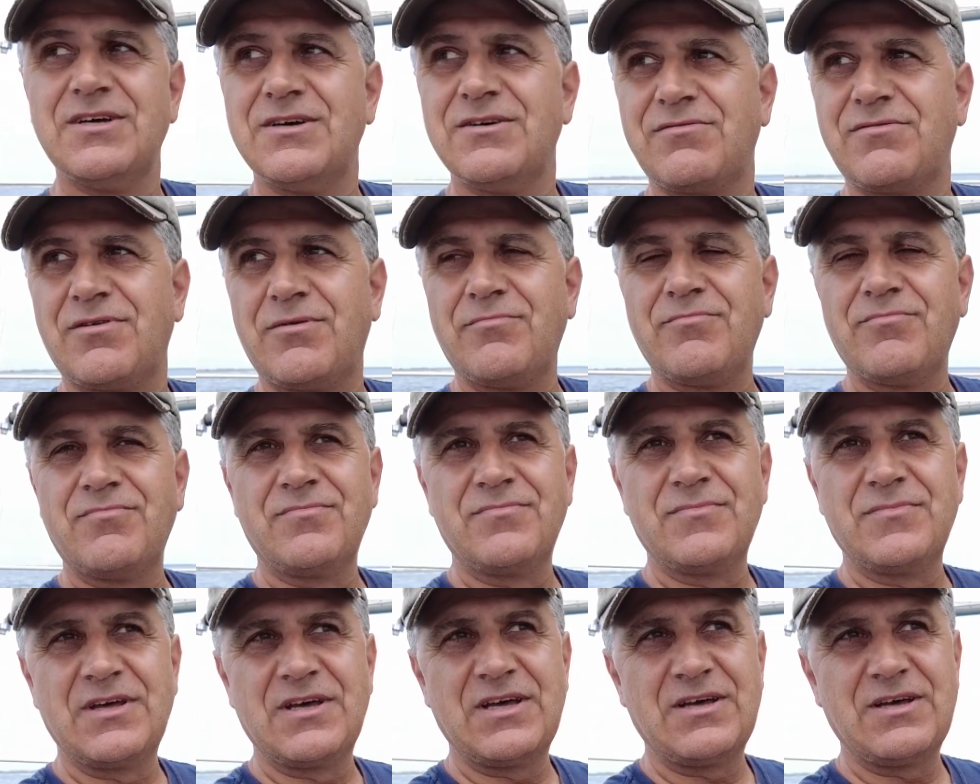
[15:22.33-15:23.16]

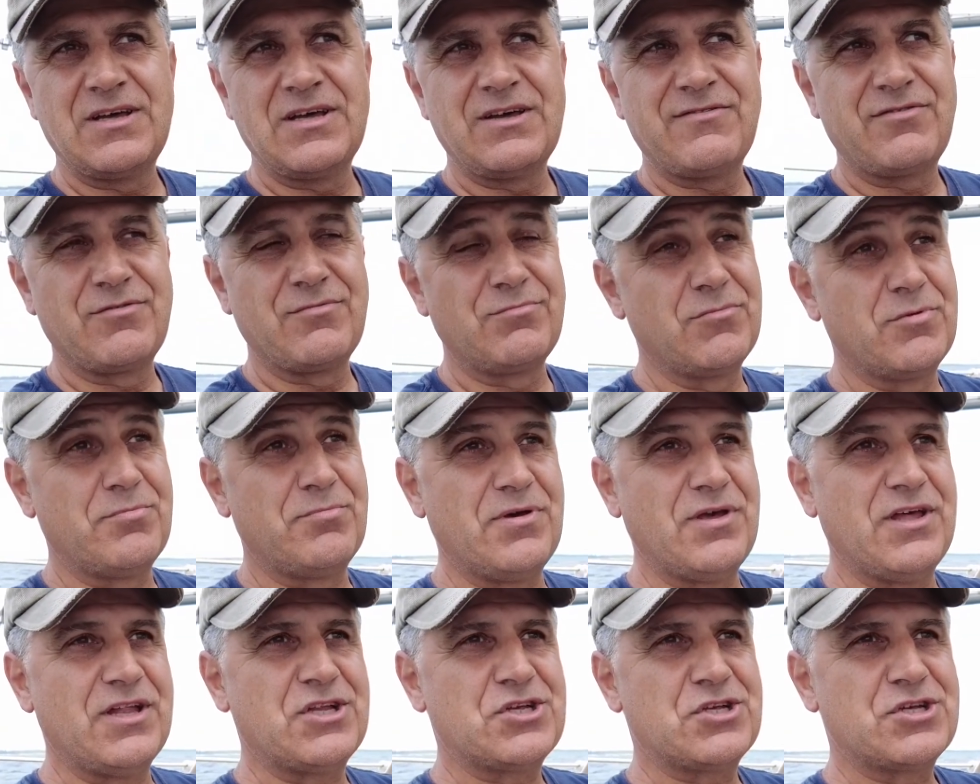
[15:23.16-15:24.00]
from the
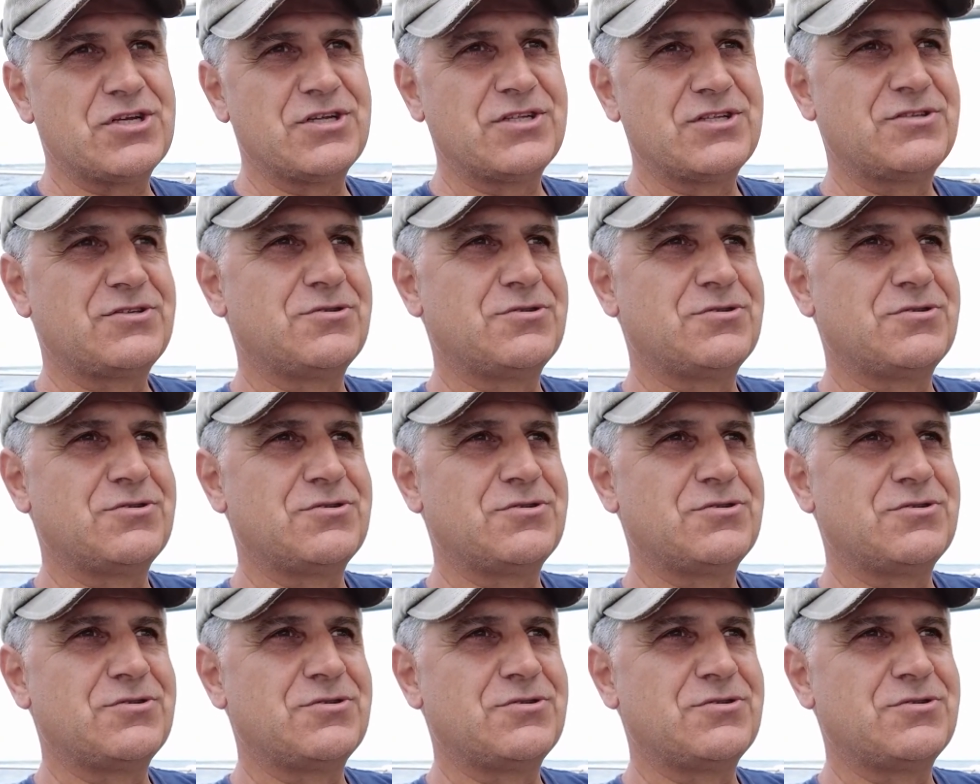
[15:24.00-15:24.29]
beach